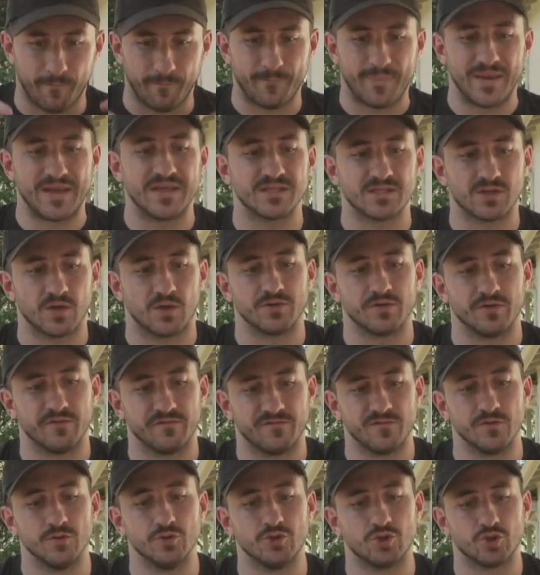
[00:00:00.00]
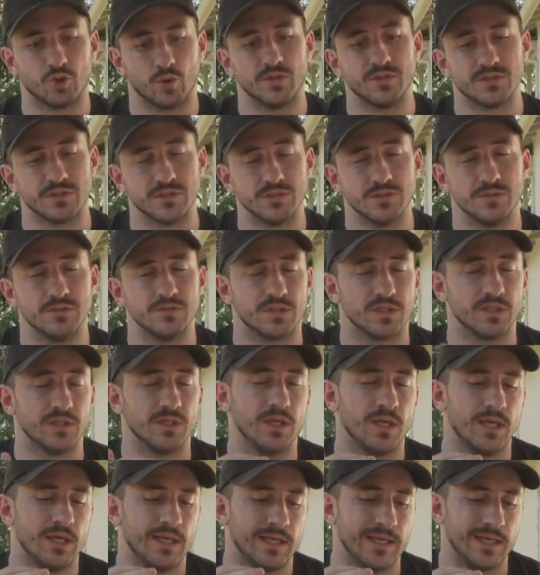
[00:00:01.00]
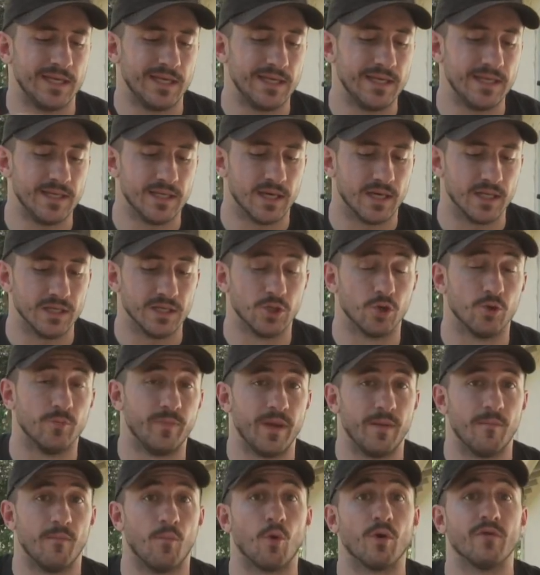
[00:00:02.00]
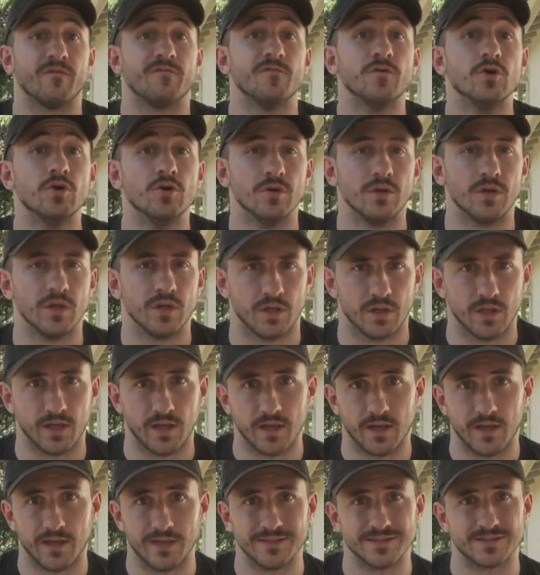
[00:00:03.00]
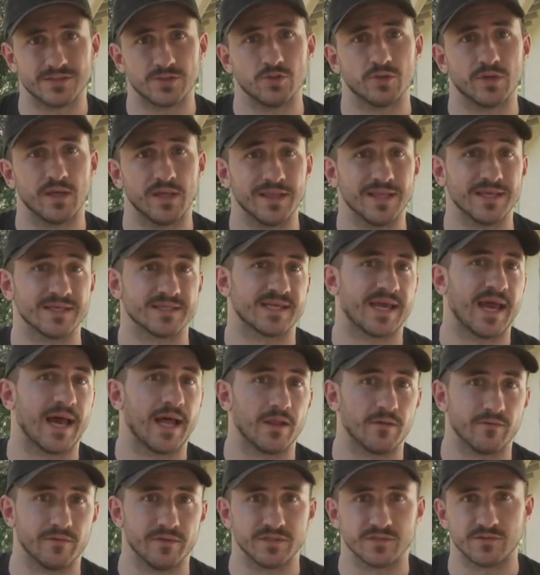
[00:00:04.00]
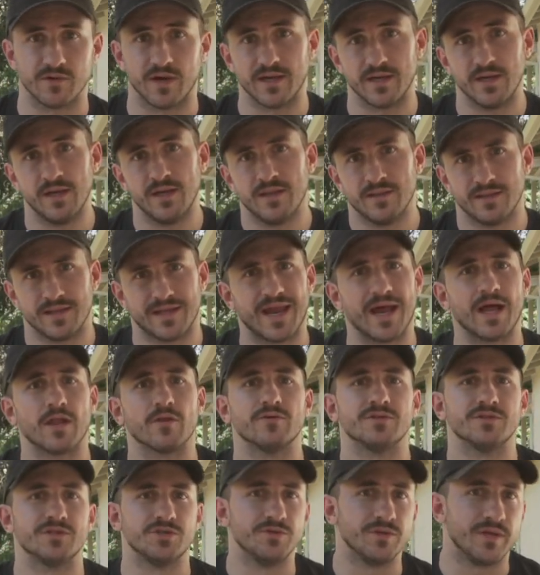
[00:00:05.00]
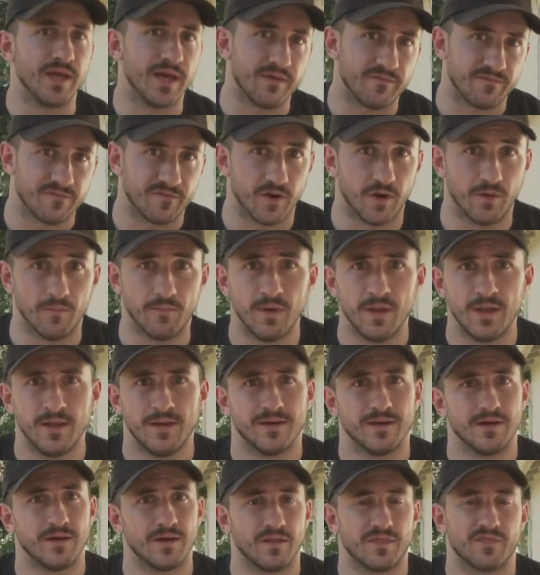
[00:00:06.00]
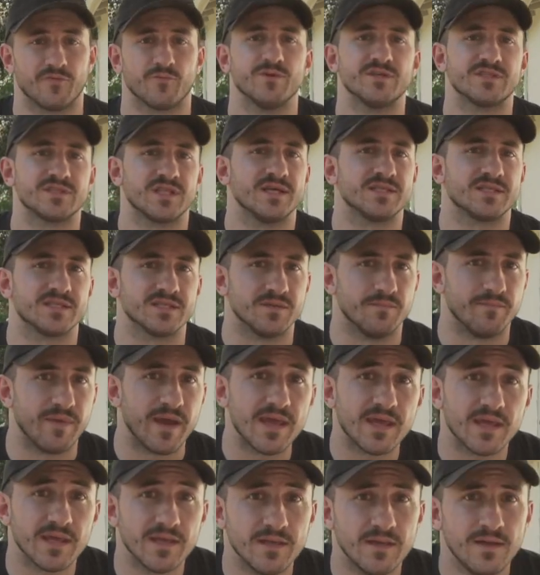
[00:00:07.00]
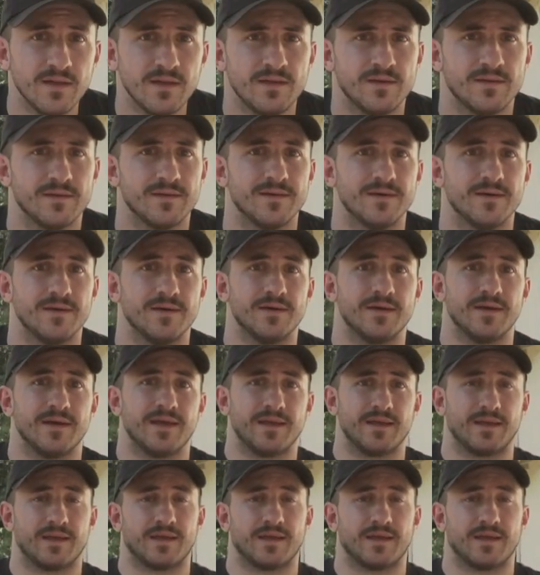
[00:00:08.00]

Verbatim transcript: based on your food choices, you can eat a little bit more food uh, and still get less calories, right? The calories you get from uh, three slices of bacon, uh,